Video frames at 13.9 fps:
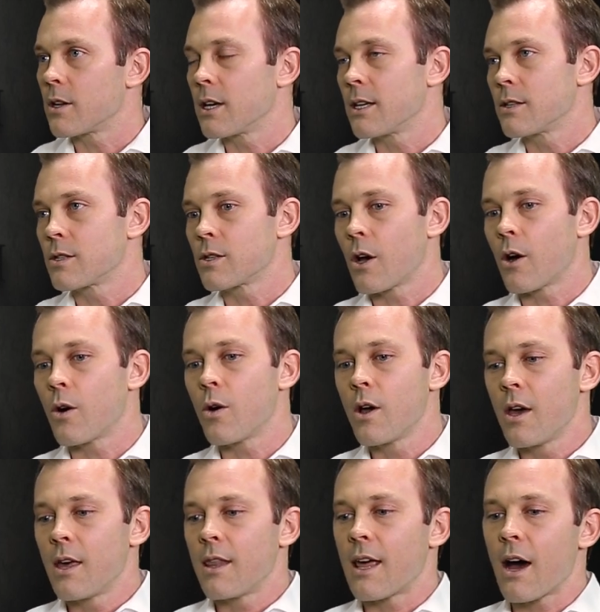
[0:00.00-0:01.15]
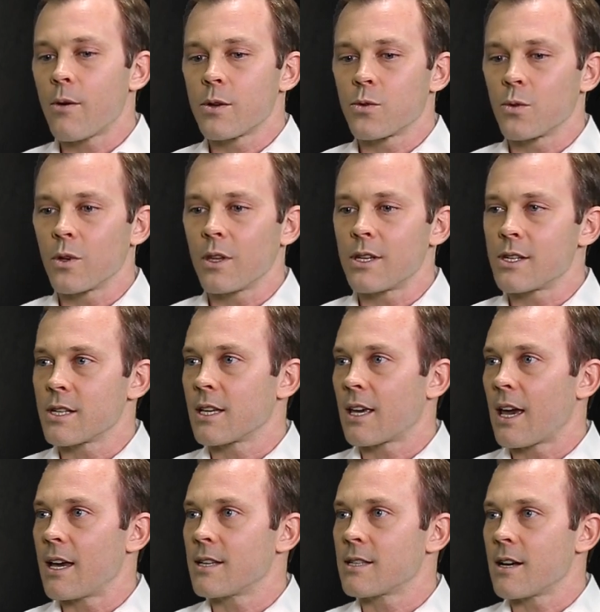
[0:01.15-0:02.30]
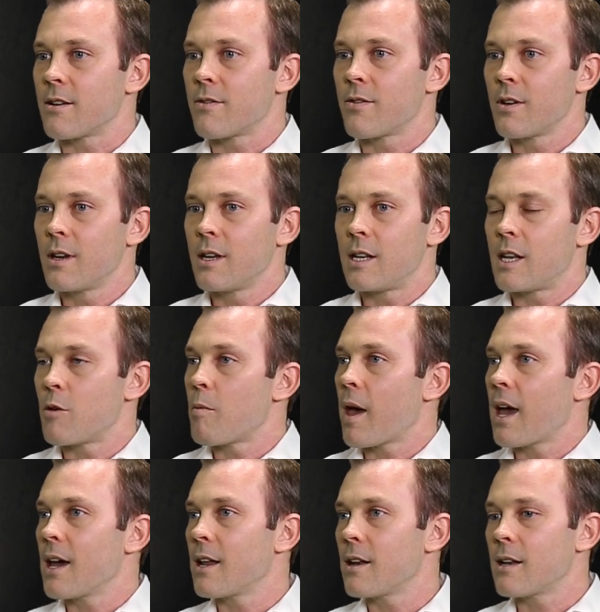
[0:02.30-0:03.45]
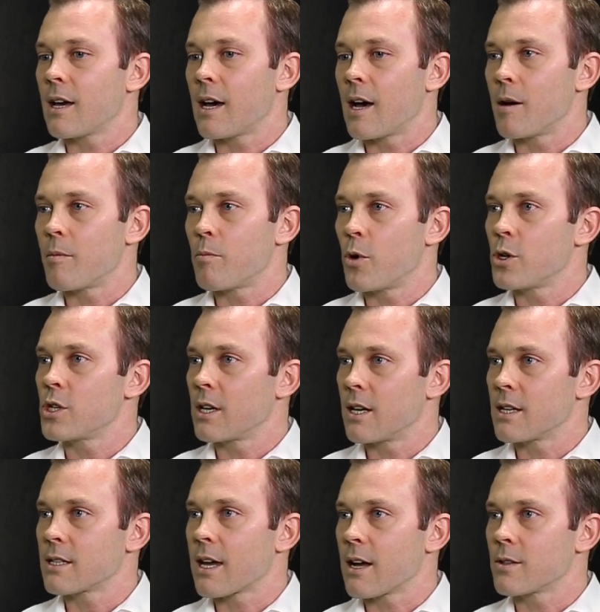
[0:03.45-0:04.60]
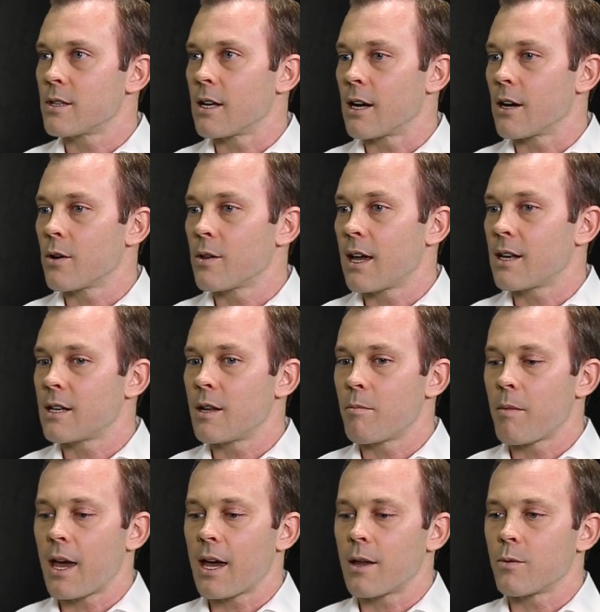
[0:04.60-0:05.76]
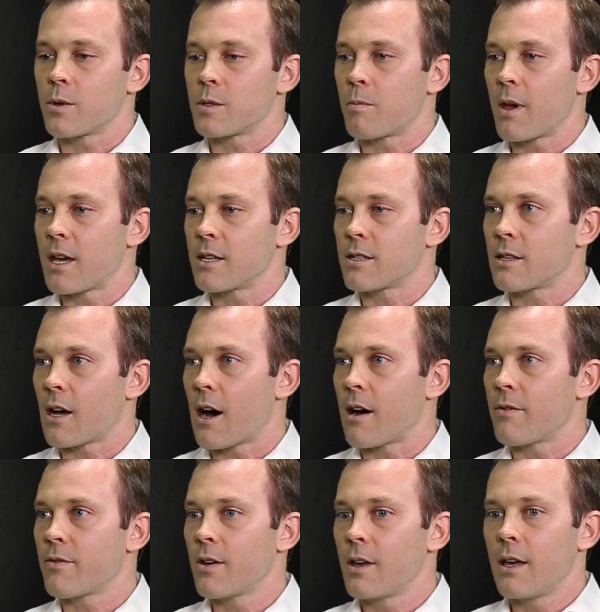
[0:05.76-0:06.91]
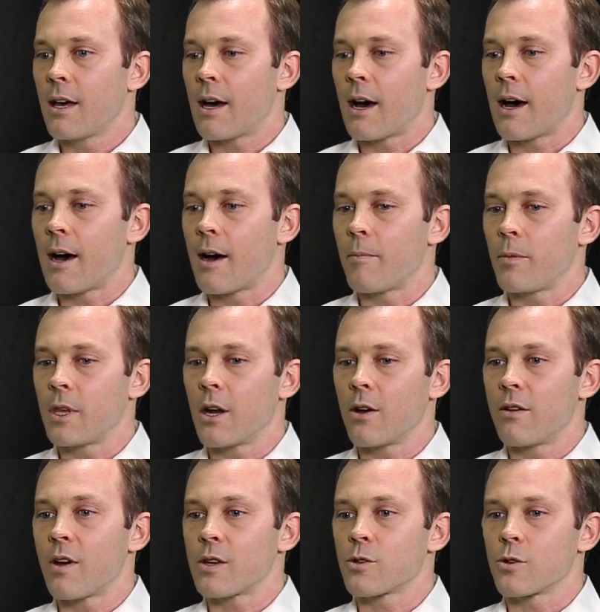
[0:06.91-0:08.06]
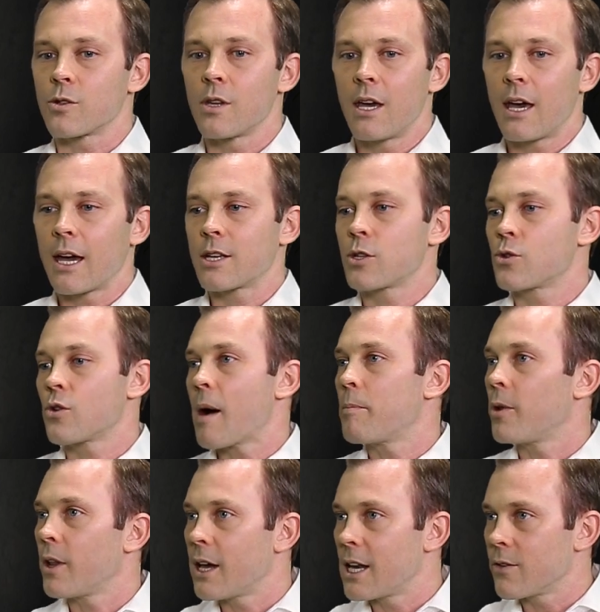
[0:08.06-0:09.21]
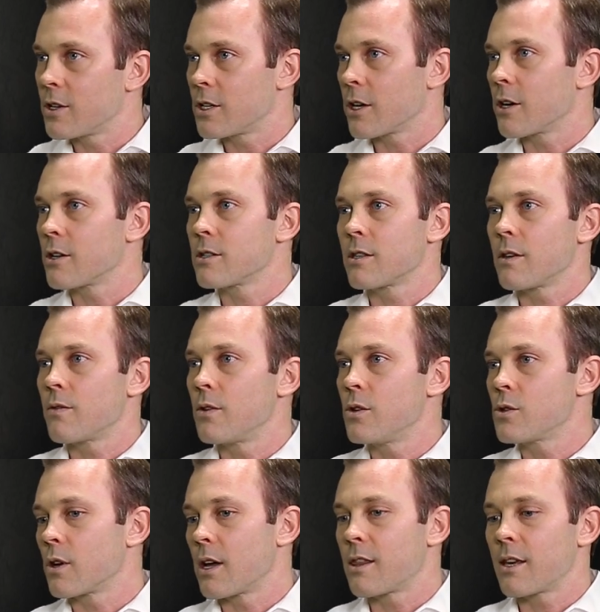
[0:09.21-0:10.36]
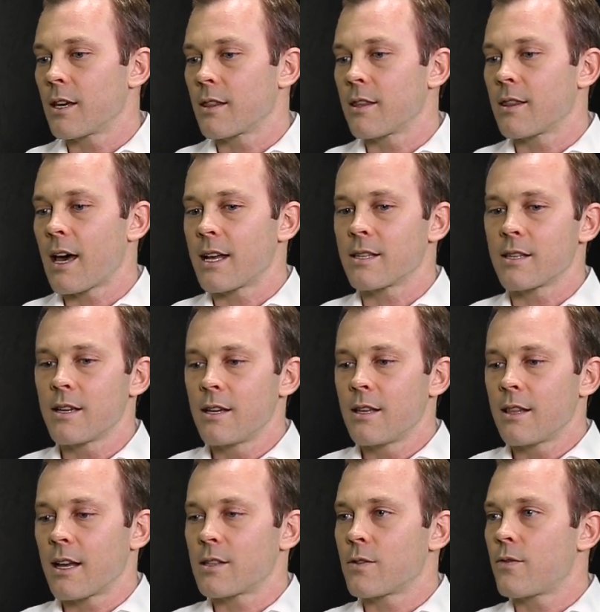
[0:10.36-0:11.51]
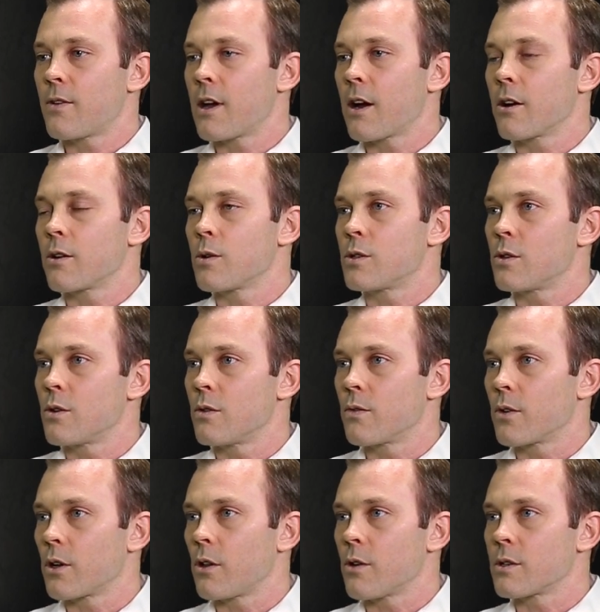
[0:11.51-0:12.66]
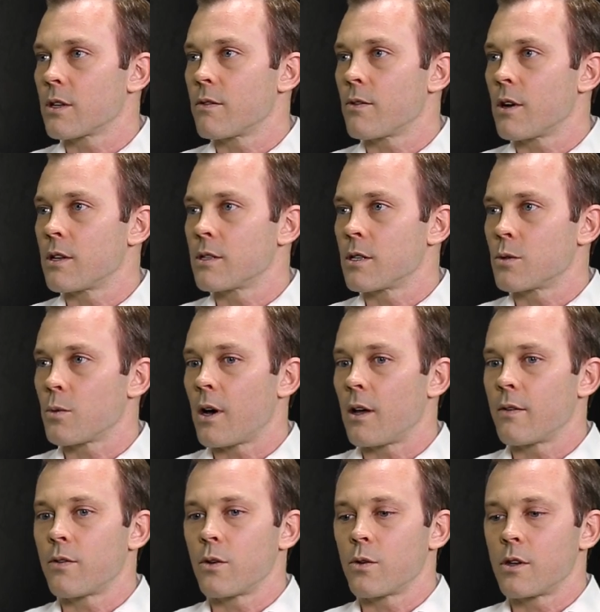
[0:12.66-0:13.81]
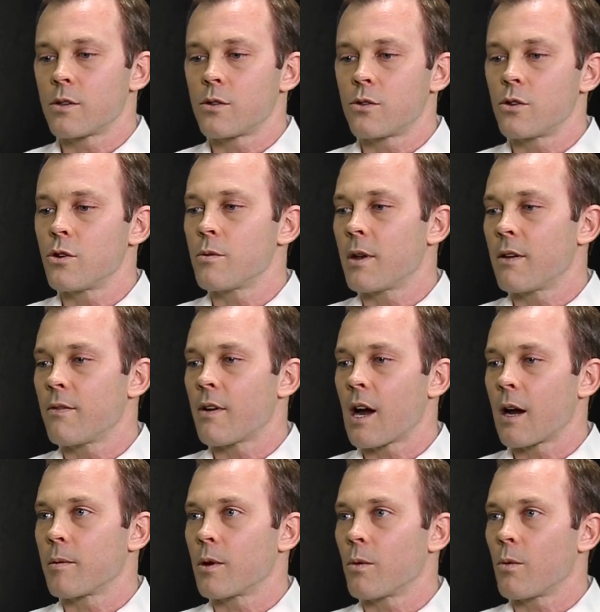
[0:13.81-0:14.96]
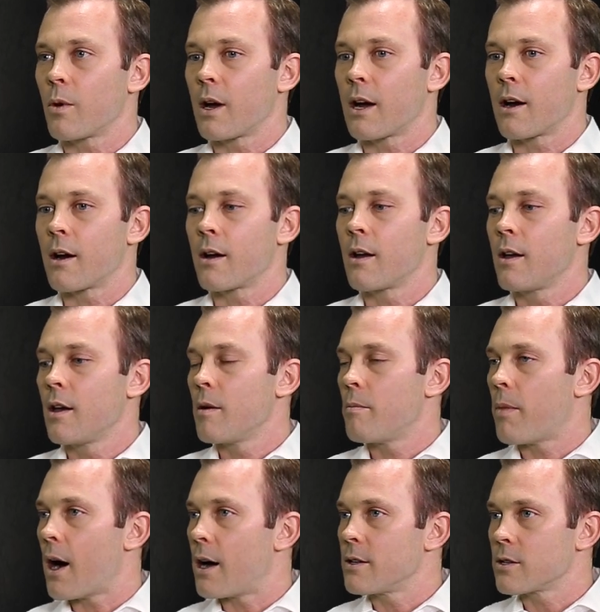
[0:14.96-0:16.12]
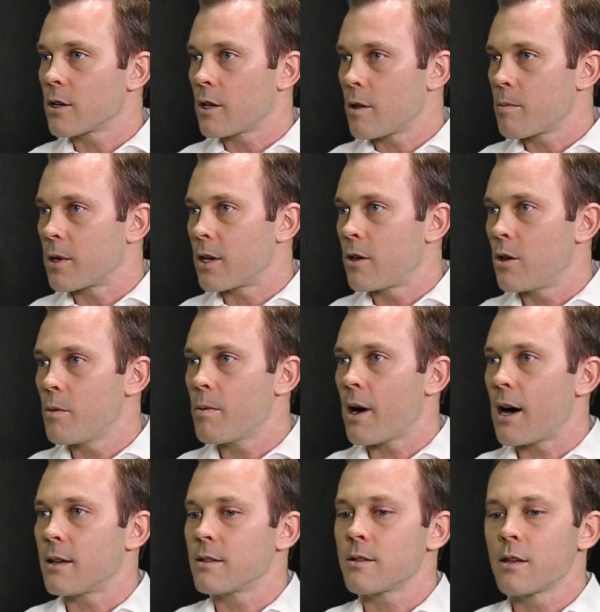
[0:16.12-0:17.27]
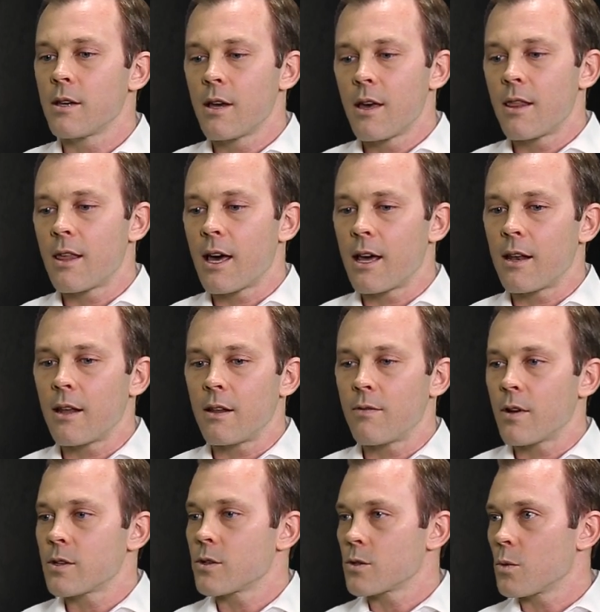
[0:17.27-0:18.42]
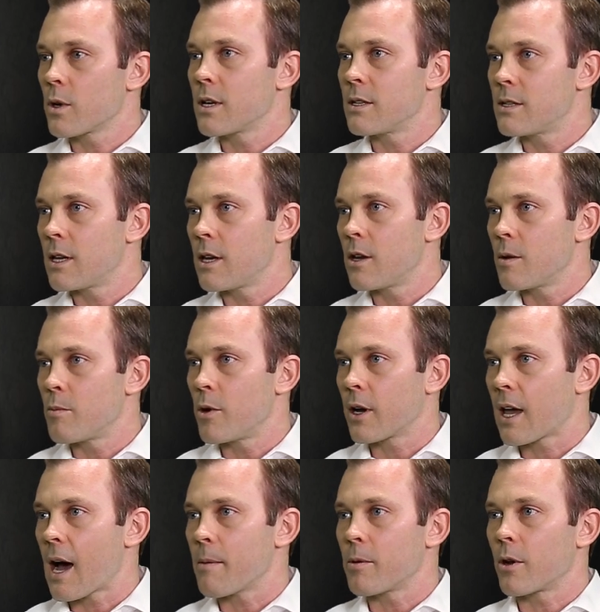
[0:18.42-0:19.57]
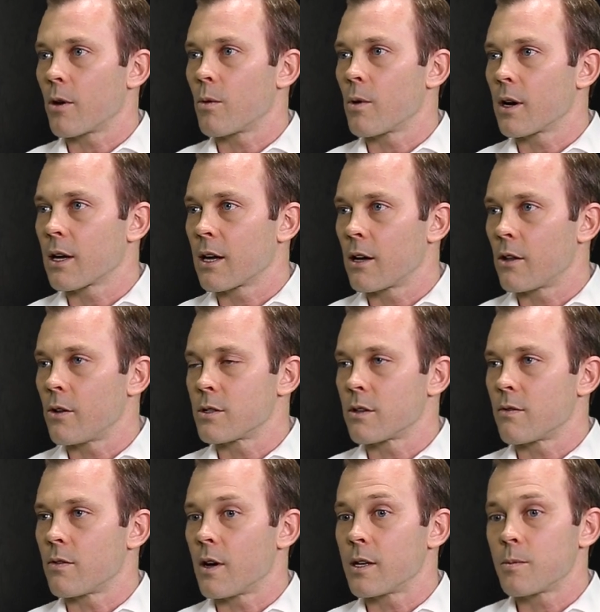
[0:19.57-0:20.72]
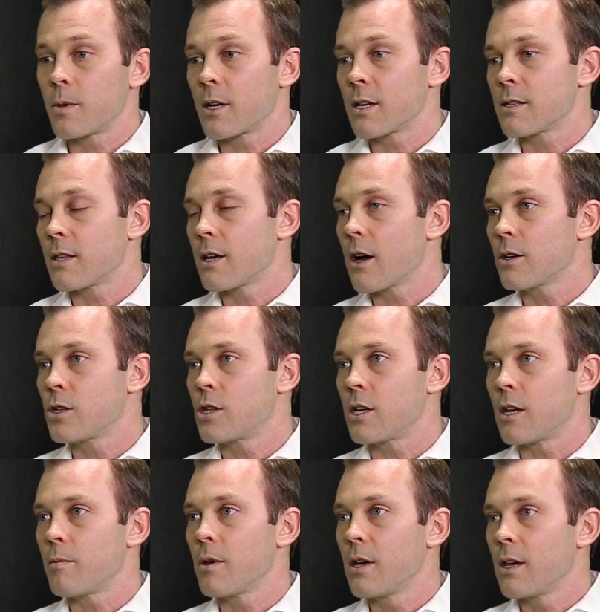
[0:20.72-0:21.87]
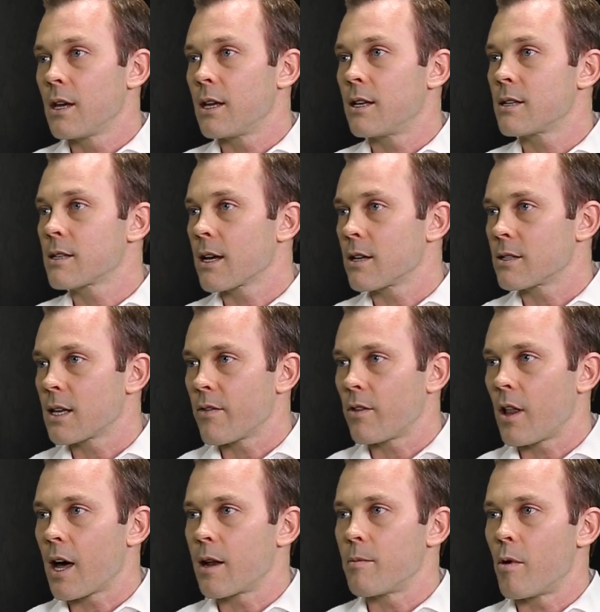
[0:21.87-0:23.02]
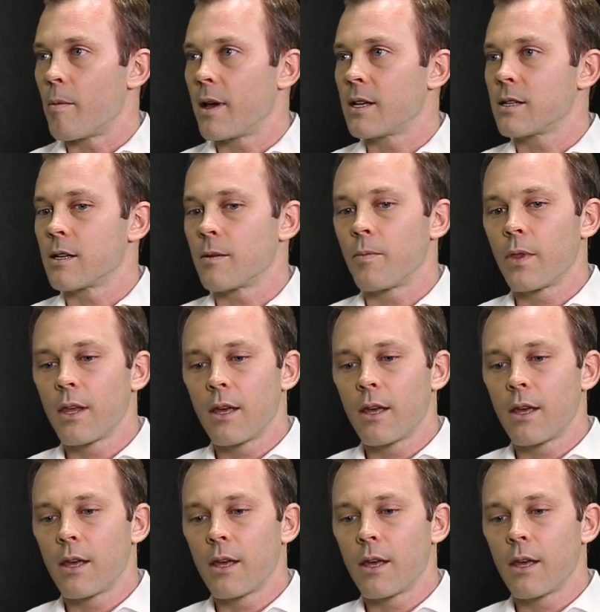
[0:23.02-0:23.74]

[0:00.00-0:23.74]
And so that was really just a case of demand pushing discounts narrow, and that demand was based off investors extrapolating returns in the future. And I think that's fair to assume for closed-end funds as well. If you assume an environment where bonds are clipping coupons, then investors will continue to put capital to work in closed-end funds because they are cheap and discounts have a lot of momentum.